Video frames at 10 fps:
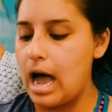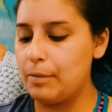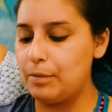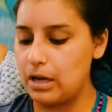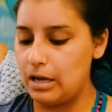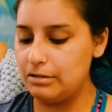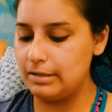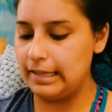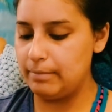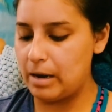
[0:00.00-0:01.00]
I was also
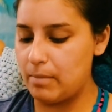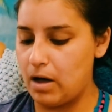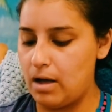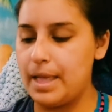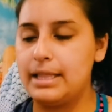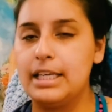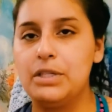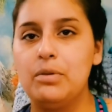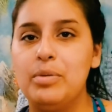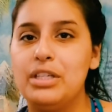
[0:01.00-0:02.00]
telling my mom that
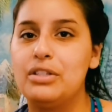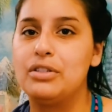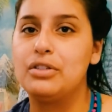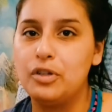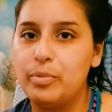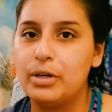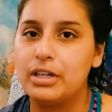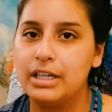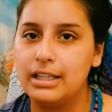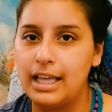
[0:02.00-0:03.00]
these would be super
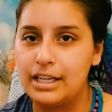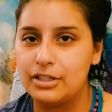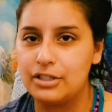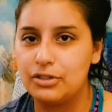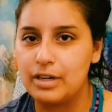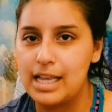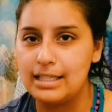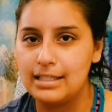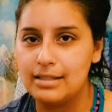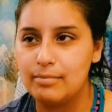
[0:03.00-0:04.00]
good like
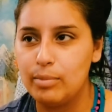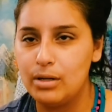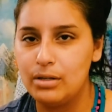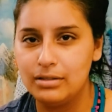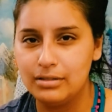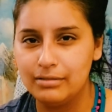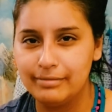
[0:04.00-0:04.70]
stress balls.